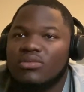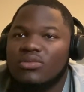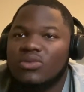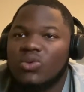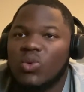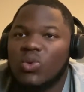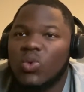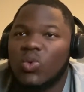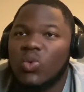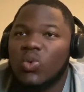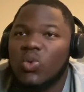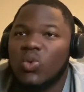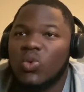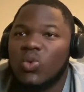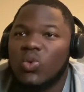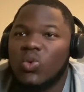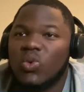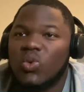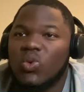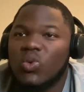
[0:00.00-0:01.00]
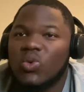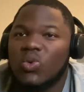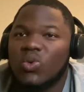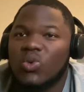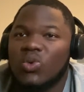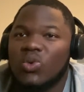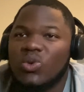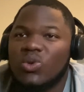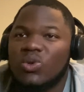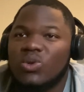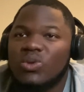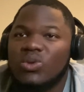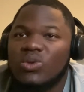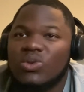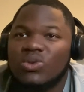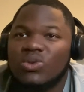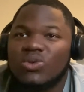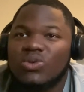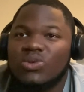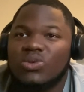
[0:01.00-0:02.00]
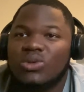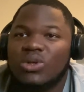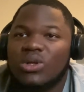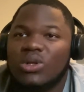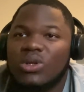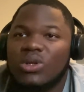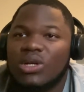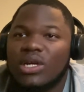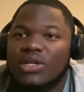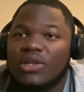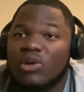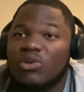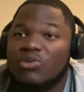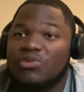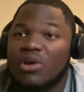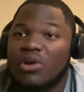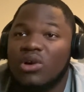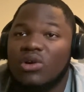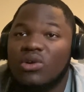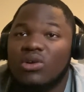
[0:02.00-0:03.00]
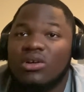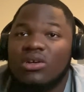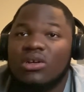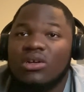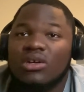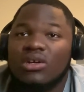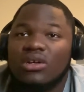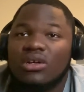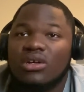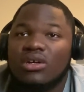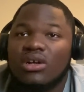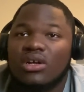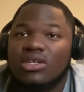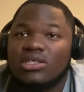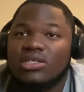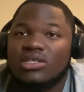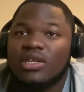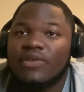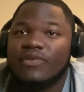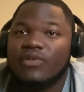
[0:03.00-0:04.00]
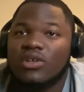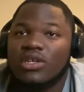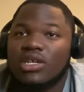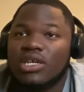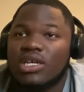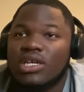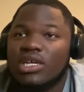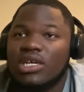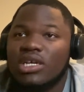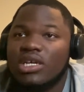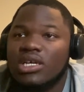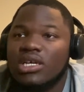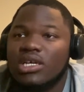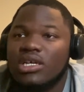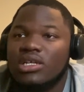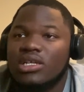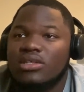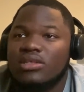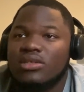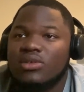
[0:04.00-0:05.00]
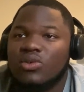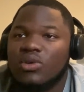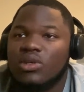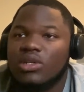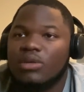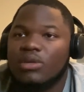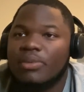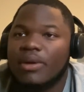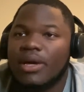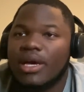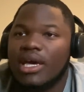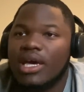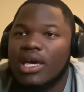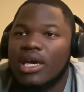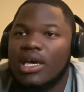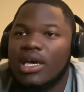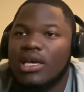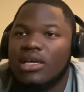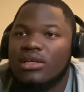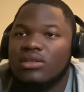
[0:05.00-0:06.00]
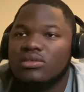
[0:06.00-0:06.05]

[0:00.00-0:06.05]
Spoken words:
Ooh. I thought it was gone. All right, Stafford again. Put a little pad.